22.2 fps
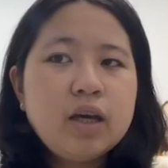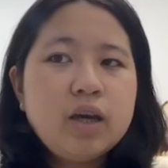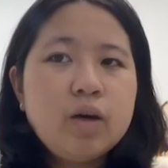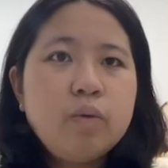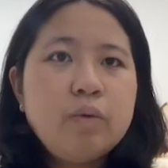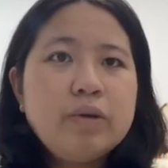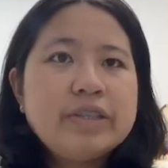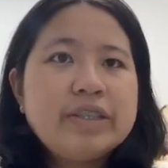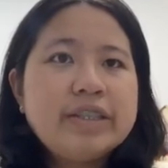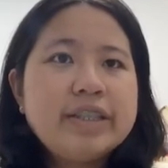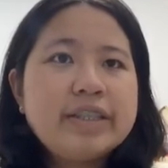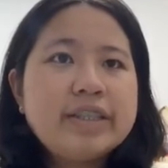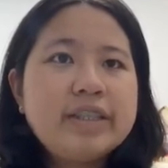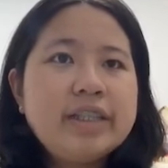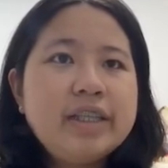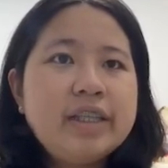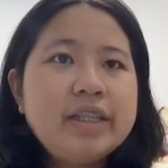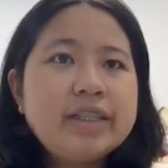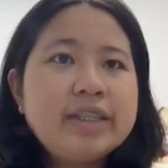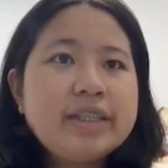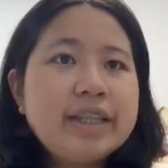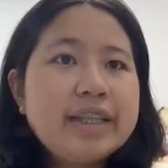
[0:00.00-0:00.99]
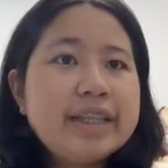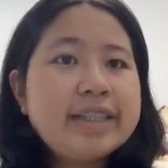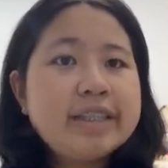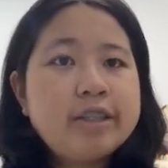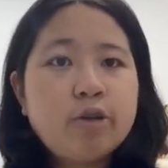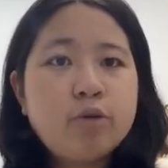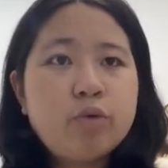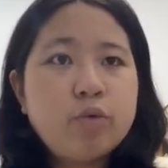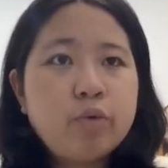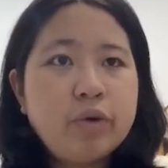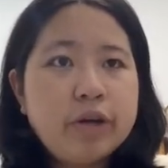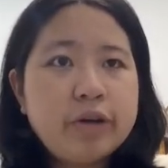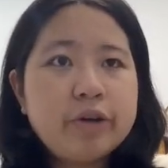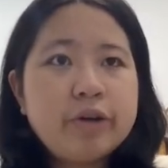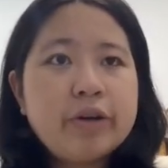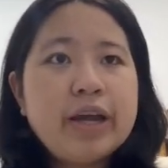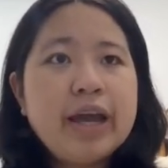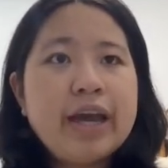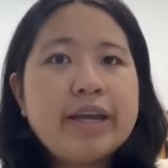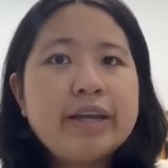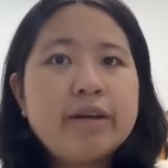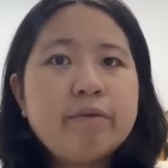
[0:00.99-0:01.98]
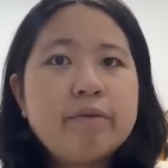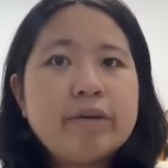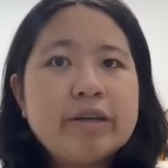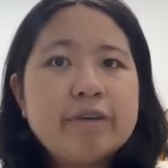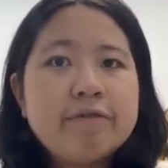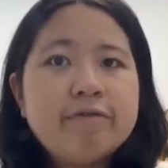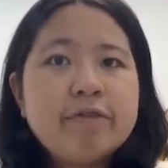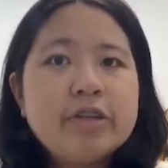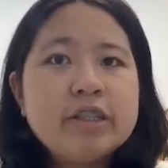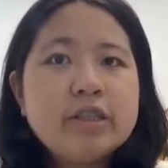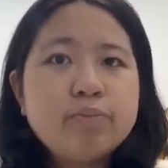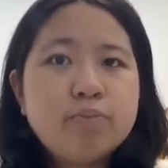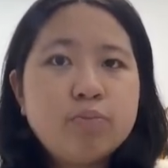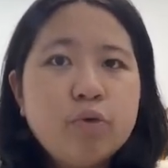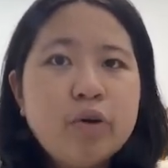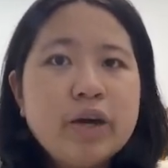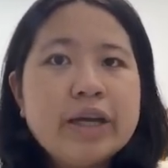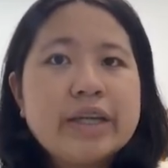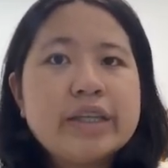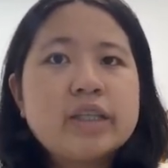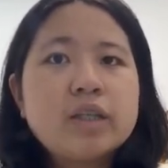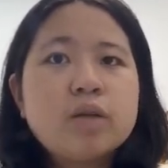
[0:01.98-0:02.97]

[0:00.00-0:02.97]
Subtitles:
which is the celestial equator, and a reference point,